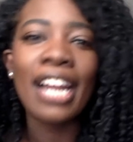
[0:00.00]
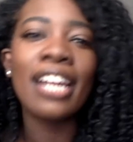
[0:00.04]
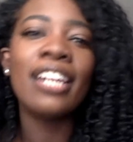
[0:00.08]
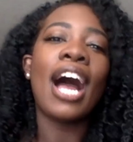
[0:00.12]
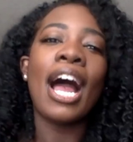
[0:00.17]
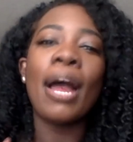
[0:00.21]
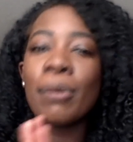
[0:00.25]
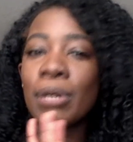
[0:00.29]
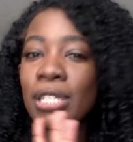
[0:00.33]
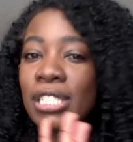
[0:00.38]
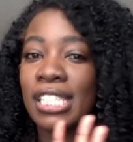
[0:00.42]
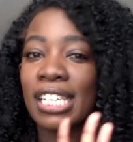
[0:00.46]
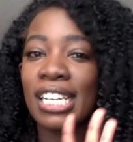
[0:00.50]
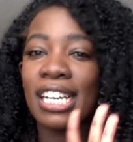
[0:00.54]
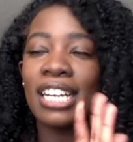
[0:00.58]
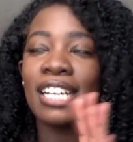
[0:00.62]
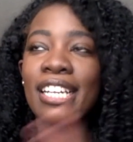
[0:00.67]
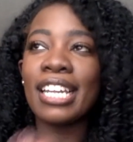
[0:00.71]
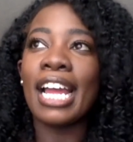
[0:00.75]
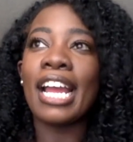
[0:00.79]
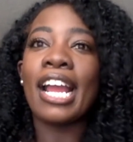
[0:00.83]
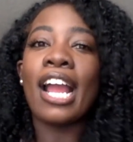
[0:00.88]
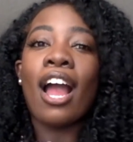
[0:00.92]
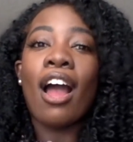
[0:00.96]
I was
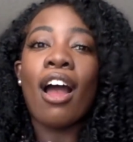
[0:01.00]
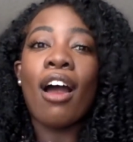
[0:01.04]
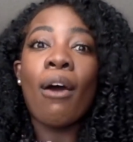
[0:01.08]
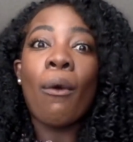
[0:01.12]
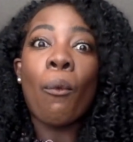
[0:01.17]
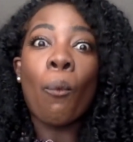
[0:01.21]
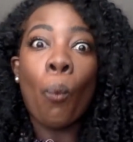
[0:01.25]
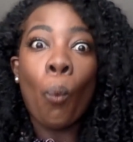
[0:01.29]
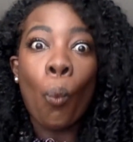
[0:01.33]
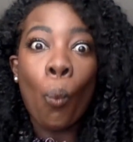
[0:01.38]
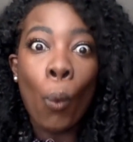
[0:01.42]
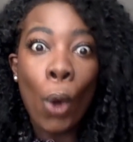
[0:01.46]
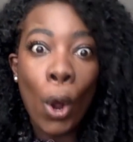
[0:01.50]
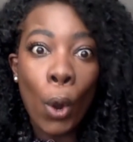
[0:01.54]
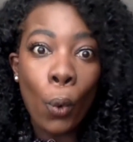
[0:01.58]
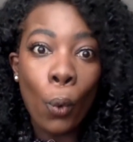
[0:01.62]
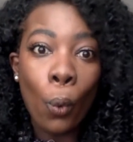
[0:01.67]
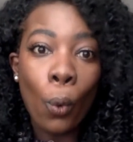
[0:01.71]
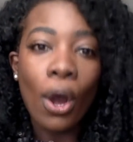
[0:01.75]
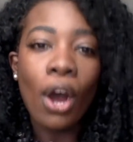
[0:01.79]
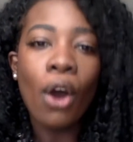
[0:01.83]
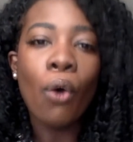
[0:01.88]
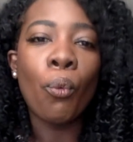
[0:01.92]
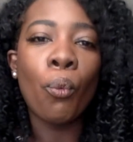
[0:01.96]
like,
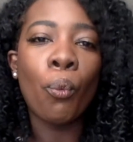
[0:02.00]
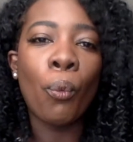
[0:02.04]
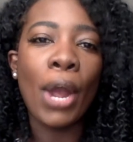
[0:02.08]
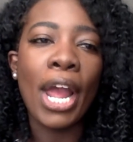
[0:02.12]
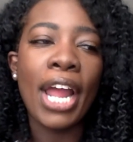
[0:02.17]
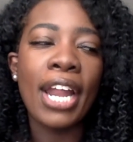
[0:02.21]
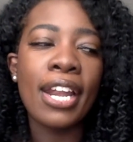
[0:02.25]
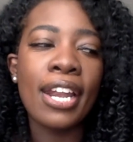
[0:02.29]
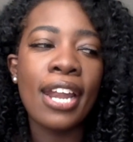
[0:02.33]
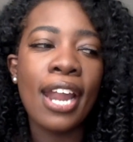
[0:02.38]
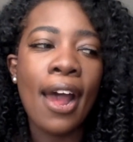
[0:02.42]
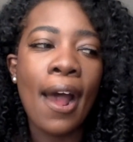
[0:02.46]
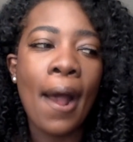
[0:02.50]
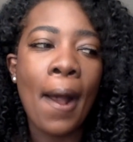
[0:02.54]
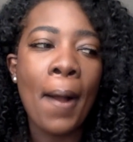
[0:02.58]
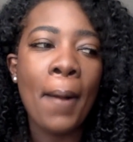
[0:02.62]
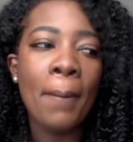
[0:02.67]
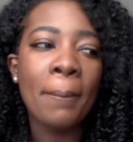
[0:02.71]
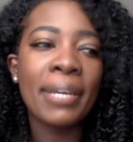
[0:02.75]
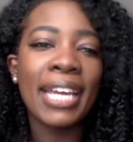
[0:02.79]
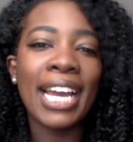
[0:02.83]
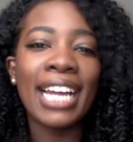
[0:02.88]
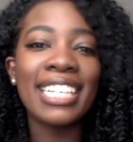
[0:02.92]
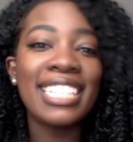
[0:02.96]
whoa, when
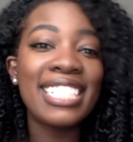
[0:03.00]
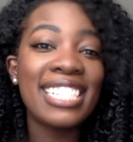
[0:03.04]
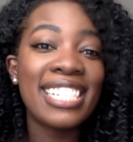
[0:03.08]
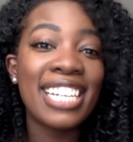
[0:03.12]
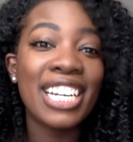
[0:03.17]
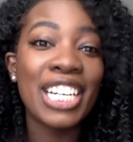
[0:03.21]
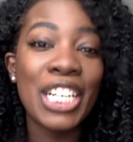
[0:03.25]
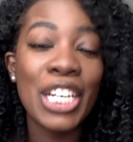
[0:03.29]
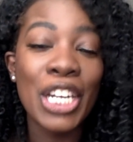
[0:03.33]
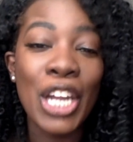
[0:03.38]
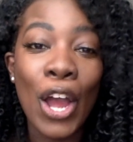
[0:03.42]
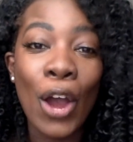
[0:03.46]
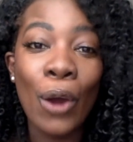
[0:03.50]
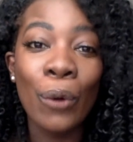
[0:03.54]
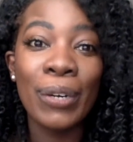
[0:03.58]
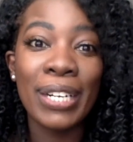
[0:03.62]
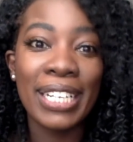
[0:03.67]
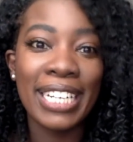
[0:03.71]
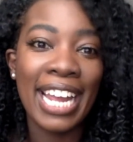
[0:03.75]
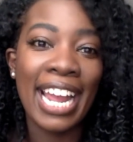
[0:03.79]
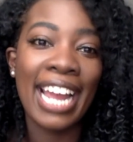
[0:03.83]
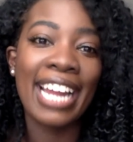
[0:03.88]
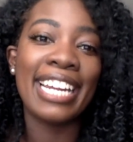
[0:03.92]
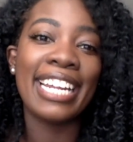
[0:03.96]
Kelly said no to
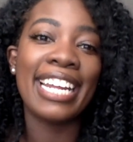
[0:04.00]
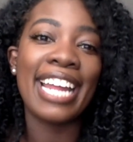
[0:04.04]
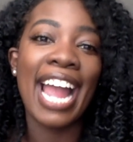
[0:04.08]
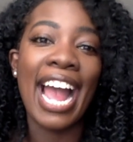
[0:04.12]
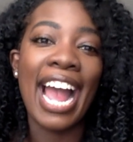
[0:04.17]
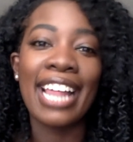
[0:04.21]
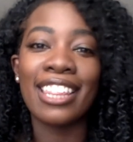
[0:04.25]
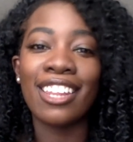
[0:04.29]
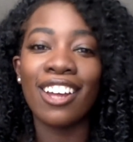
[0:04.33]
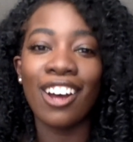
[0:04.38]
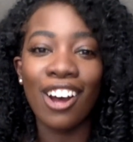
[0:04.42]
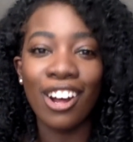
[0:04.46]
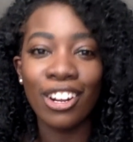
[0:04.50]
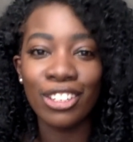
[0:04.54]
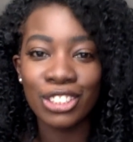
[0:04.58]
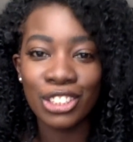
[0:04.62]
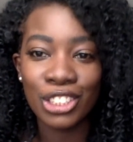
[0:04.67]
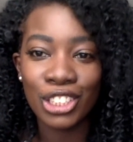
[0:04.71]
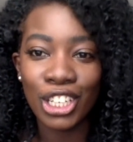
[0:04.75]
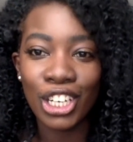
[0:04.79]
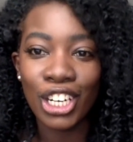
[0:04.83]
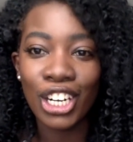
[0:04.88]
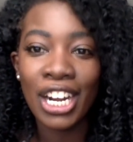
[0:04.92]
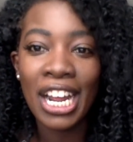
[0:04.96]
Kenny at the
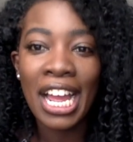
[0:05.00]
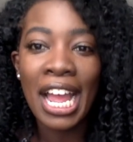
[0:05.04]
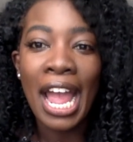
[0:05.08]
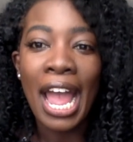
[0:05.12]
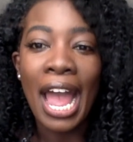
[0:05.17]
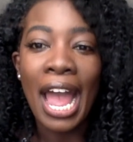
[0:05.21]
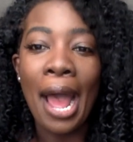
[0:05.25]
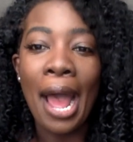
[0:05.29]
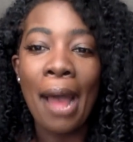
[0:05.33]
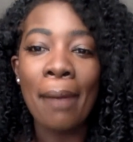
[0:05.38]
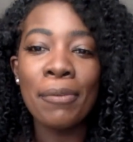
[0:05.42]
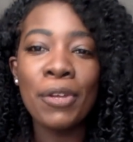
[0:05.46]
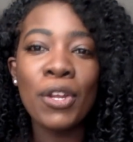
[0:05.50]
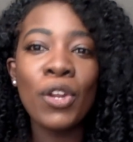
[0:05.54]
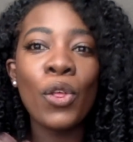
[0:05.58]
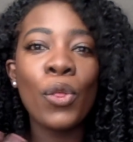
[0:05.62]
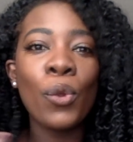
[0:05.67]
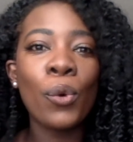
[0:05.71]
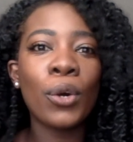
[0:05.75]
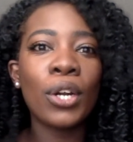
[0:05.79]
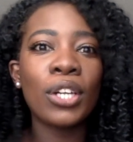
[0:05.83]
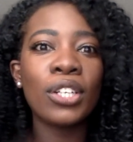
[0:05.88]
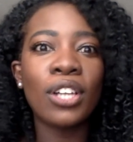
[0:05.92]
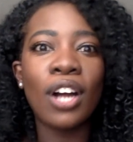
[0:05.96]
altar. You know,
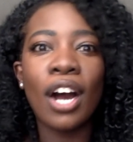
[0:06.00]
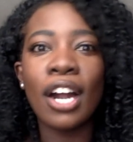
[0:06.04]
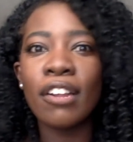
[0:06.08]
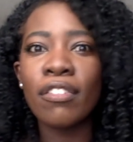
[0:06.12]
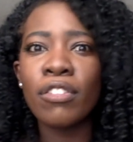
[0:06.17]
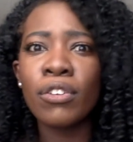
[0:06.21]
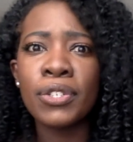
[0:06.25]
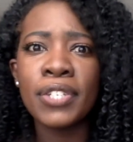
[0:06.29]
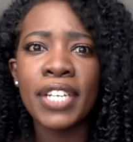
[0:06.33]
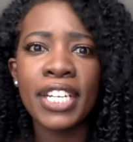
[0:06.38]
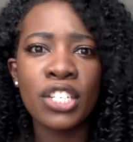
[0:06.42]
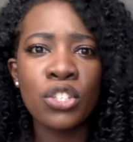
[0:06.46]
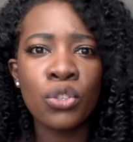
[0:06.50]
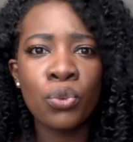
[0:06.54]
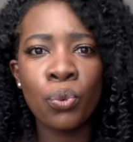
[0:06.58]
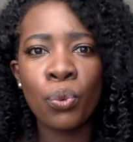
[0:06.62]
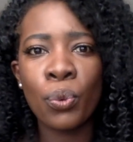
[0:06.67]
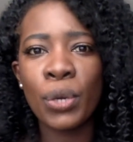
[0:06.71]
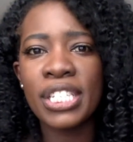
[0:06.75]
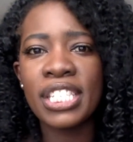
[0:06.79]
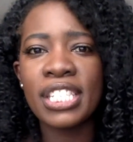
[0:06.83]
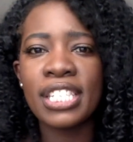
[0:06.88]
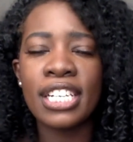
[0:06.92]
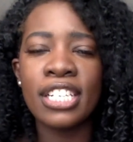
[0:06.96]
there were a lot of those like
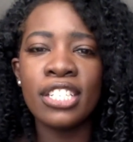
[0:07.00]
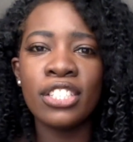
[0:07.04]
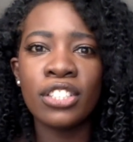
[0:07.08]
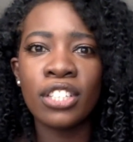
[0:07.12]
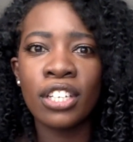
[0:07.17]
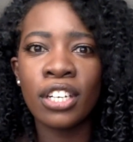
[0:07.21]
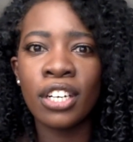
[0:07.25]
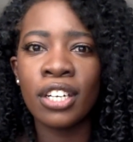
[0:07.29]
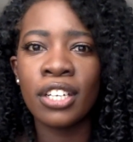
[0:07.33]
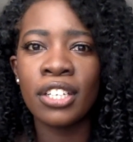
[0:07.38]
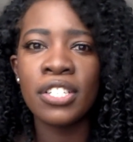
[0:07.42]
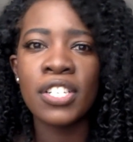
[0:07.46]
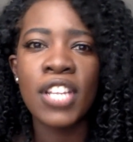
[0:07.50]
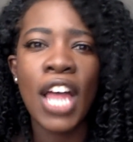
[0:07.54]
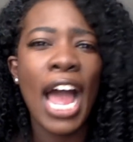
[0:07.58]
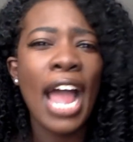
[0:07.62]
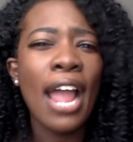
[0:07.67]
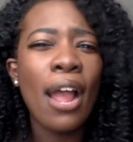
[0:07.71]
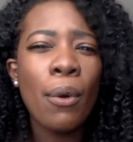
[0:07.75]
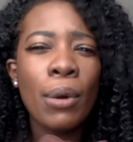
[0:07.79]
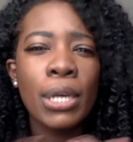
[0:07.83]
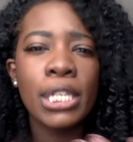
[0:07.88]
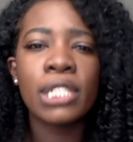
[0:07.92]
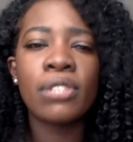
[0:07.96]
twists and turns.
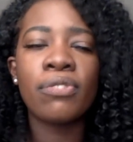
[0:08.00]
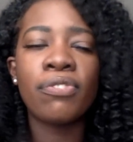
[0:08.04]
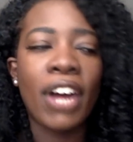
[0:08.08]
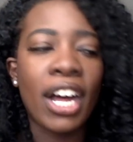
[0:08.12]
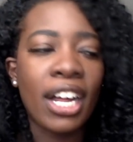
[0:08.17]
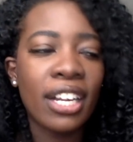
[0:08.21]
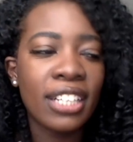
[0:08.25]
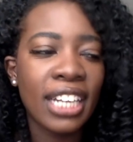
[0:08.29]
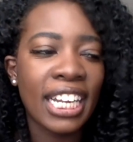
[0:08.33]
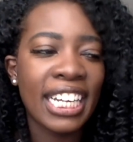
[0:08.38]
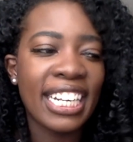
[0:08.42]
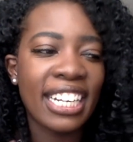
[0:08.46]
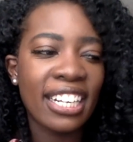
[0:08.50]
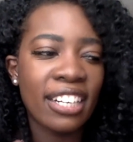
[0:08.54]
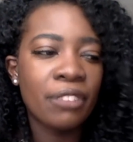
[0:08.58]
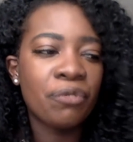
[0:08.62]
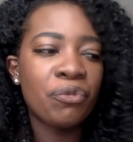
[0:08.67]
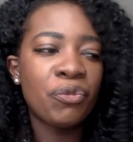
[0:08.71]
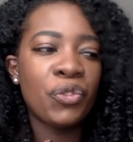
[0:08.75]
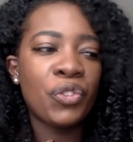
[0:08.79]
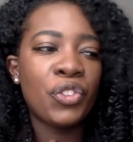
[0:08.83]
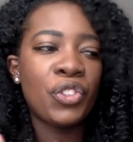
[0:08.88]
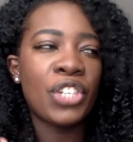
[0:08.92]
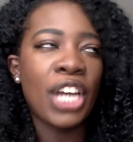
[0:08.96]
I always felt like
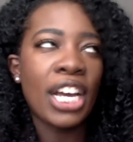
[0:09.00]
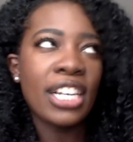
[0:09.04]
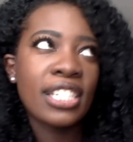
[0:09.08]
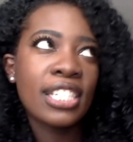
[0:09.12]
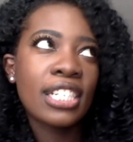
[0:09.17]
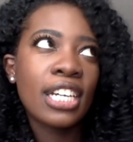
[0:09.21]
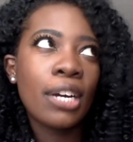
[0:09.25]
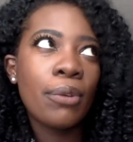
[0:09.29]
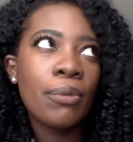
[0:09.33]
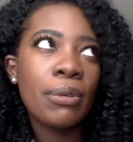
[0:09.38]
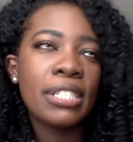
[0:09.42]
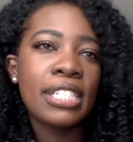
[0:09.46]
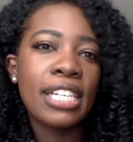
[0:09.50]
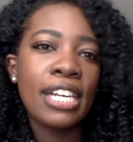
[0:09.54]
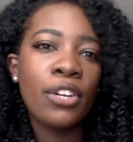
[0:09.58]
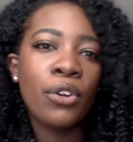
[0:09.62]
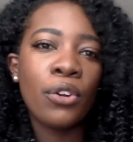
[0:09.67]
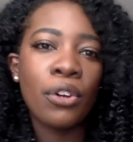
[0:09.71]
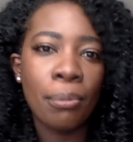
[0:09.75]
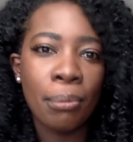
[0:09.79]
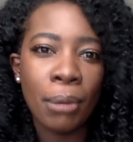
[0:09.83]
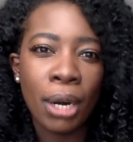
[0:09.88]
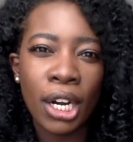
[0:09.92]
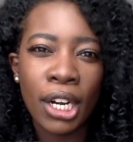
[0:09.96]
Jessica would say no
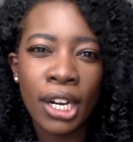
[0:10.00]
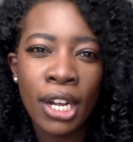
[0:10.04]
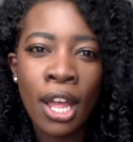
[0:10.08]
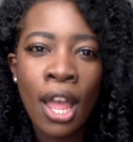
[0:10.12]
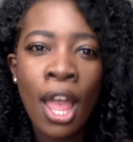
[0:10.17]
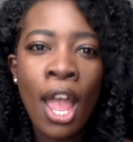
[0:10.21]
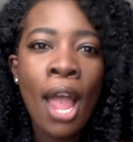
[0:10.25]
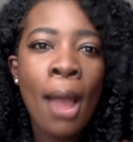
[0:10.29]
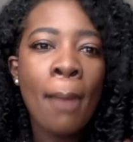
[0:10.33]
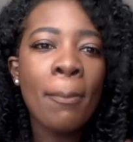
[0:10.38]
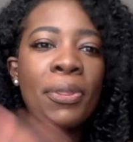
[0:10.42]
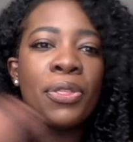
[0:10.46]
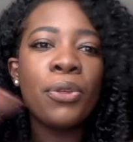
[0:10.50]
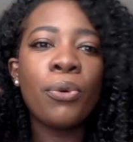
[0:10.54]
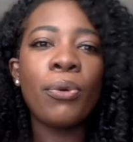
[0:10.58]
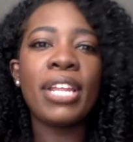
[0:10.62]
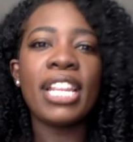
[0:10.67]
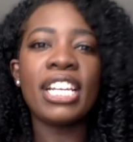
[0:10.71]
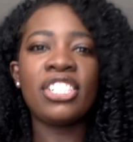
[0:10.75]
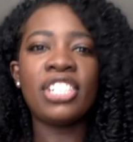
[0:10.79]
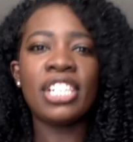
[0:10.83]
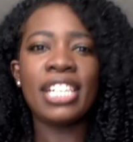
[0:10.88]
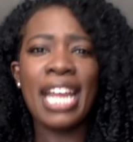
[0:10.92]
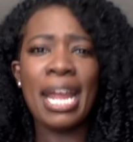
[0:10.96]
to Mark, but the way
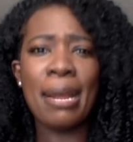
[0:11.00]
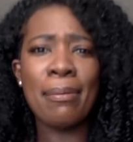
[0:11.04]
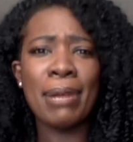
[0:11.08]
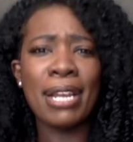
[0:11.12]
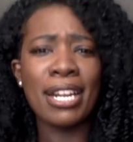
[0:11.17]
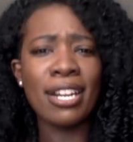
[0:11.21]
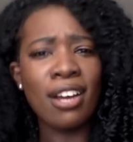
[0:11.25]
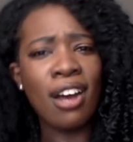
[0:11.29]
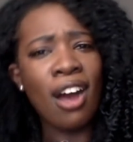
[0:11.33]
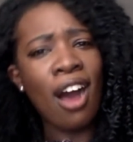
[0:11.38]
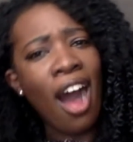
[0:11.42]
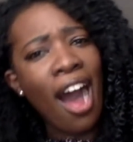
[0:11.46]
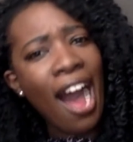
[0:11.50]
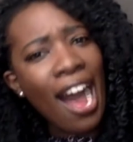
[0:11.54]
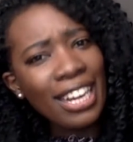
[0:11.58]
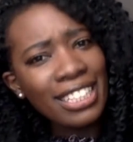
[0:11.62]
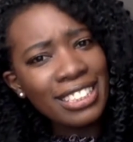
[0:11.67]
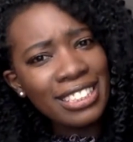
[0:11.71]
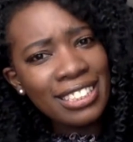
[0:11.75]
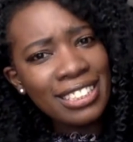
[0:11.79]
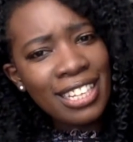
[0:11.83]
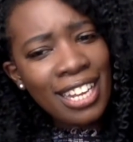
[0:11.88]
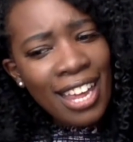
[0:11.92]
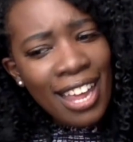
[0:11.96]
that she came in
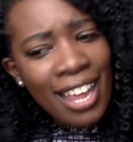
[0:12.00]
hot